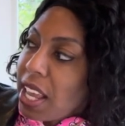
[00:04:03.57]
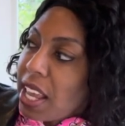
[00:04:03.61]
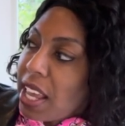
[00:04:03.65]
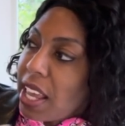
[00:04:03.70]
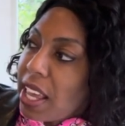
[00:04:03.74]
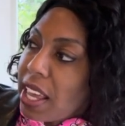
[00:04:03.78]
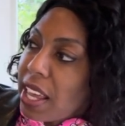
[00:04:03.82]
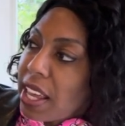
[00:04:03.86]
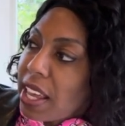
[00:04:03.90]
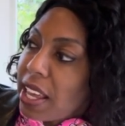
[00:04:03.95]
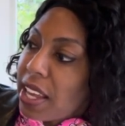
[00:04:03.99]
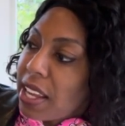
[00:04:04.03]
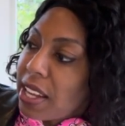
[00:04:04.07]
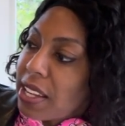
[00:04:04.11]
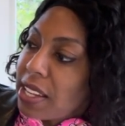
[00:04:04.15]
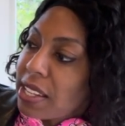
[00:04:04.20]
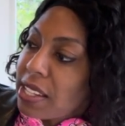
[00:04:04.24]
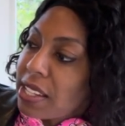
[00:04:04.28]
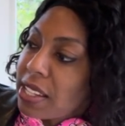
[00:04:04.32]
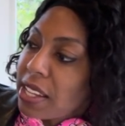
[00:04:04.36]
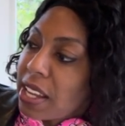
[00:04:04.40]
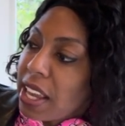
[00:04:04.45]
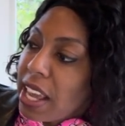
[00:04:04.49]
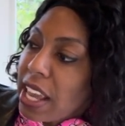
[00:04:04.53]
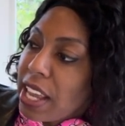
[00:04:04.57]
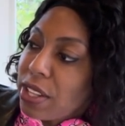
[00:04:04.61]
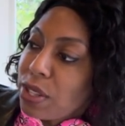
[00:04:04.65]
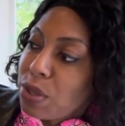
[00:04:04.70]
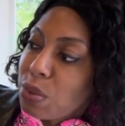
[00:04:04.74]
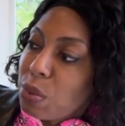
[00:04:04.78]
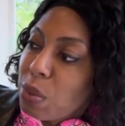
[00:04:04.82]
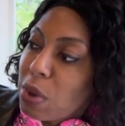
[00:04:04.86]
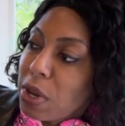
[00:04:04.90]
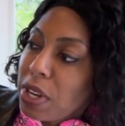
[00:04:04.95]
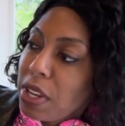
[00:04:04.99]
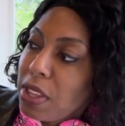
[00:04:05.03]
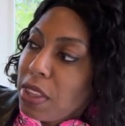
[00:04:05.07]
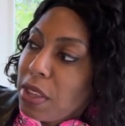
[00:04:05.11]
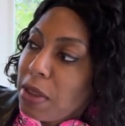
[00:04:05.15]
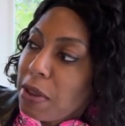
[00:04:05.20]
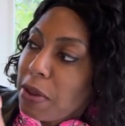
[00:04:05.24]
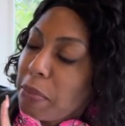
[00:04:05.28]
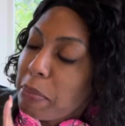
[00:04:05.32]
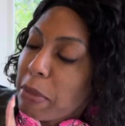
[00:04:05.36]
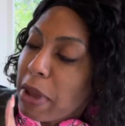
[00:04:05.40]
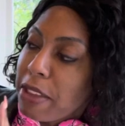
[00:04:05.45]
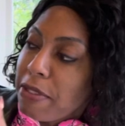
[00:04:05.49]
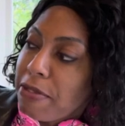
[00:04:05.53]
And it's one of the
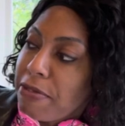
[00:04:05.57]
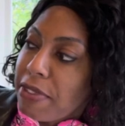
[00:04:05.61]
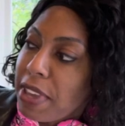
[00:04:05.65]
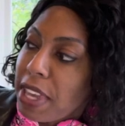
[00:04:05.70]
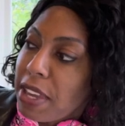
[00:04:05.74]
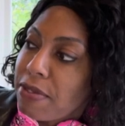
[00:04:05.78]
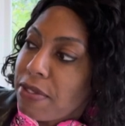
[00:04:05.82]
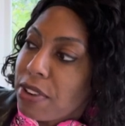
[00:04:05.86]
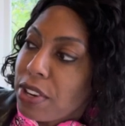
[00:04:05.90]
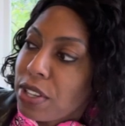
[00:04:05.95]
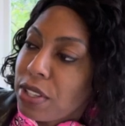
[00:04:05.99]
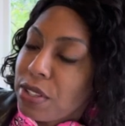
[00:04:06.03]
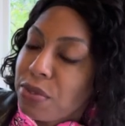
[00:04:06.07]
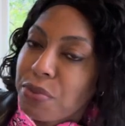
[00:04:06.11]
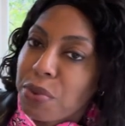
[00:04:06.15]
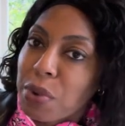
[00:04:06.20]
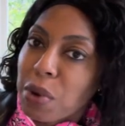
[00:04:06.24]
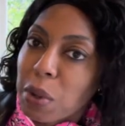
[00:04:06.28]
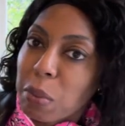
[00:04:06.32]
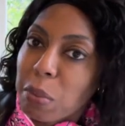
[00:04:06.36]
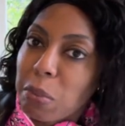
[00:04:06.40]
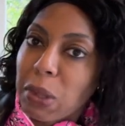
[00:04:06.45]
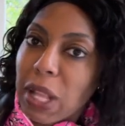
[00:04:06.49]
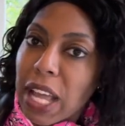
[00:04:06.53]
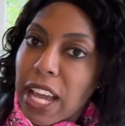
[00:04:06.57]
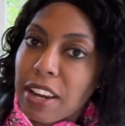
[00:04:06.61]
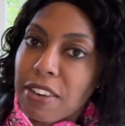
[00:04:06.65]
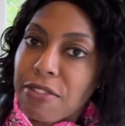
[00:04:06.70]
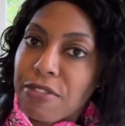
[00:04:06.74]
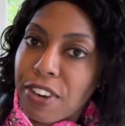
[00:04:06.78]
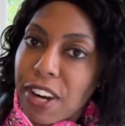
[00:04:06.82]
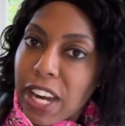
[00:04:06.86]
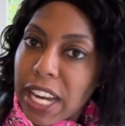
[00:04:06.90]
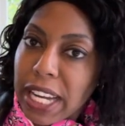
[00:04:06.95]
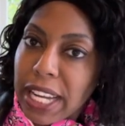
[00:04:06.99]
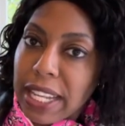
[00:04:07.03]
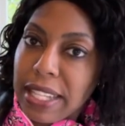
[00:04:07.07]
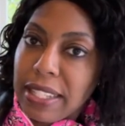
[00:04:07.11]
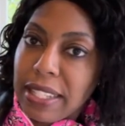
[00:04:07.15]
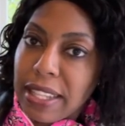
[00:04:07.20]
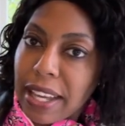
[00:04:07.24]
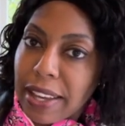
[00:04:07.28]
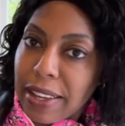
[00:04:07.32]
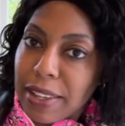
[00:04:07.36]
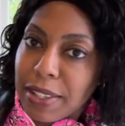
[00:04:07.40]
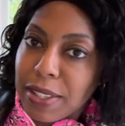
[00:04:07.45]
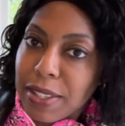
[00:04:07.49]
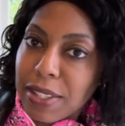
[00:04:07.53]
my favorites for Black Friday
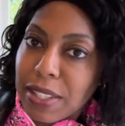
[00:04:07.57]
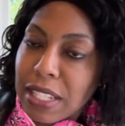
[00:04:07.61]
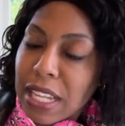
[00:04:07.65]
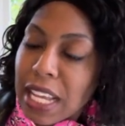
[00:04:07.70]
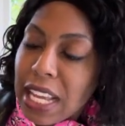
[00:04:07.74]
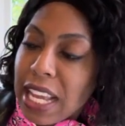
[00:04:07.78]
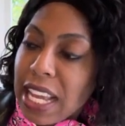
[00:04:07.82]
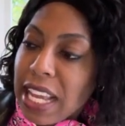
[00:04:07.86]
sales.